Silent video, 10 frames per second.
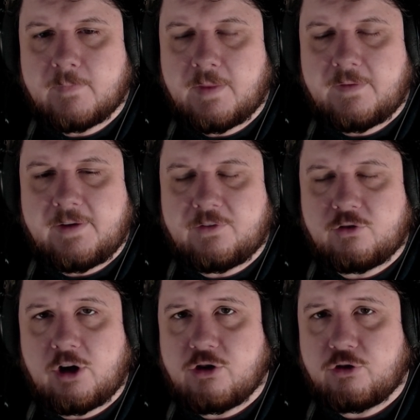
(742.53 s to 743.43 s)
the Desert
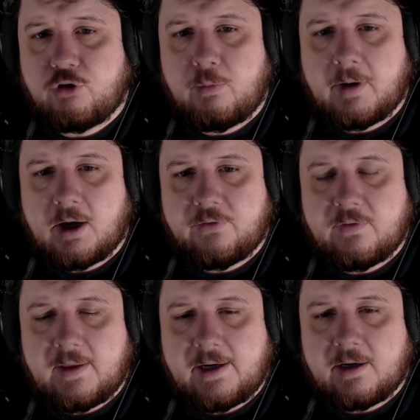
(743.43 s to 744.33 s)
Treasure 2 boss in
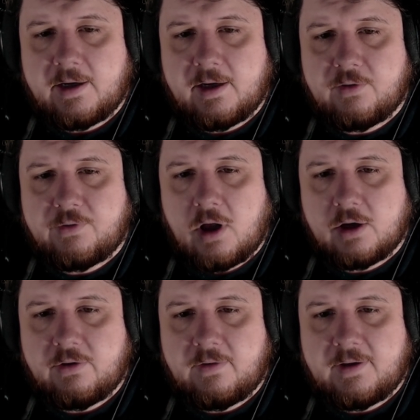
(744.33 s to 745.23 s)
that area is
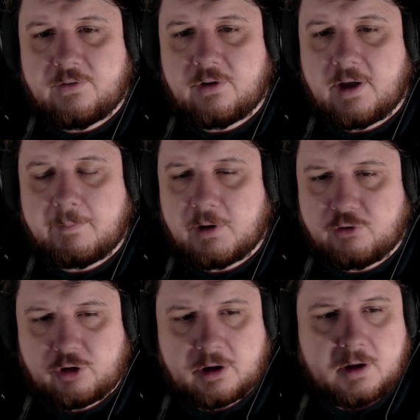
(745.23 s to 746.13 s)
locked to the desert? I'm not
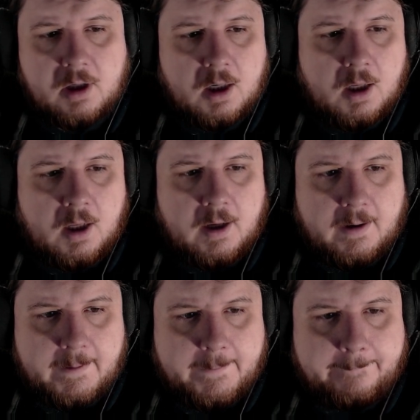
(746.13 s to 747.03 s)
sure.
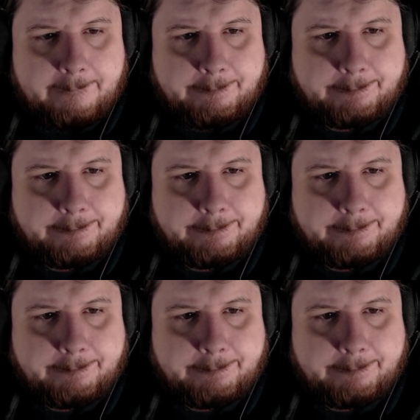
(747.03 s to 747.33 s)
And